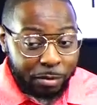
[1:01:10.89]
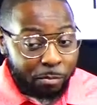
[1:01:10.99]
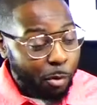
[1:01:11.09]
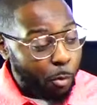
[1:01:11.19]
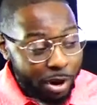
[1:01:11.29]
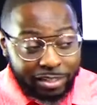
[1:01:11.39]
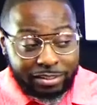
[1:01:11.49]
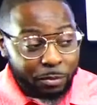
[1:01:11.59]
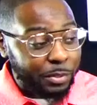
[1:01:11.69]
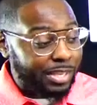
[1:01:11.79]
But wait
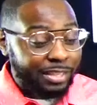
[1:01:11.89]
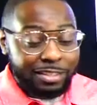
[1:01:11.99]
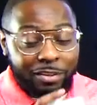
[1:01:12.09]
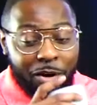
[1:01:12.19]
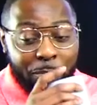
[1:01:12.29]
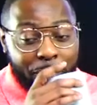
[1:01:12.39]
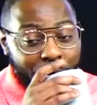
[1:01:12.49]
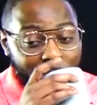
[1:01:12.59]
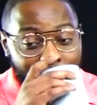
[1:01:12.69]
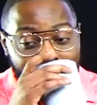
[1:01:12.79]
until we get to darn
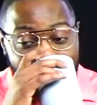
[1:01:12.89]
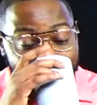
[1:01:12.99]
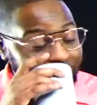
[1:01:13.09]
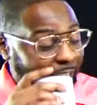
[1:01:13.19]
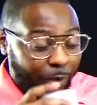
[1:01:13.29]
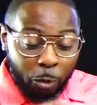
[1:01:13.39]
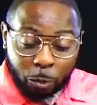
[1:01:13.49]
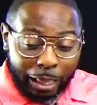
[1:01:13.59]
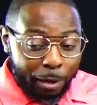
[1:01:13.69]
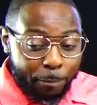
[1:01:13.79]
Paul, cause he got a
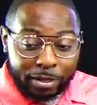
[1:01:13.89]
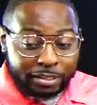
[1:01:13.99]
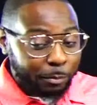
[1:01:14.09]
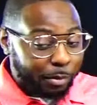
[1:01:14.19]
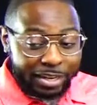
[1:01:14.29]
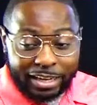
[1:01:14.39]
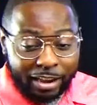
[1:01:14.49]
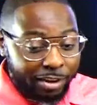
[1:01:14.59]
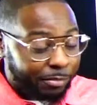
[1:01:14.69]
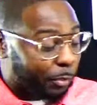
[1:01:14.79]
whole lot of books to break it
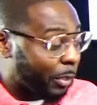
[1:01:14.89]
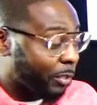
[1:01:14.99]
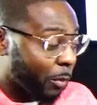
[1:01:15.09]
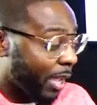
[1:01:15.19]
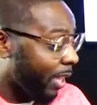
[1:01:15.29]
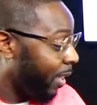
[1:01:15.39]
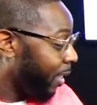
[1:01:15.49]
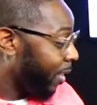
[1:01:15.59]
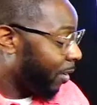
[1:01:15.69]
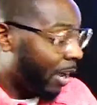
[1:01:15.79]
down every which way,
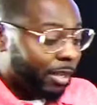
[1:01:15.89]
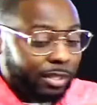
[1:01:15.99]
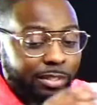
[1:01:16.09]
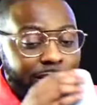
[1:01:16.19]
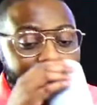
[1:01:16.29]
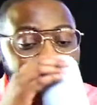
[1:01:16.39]
right? Let's see.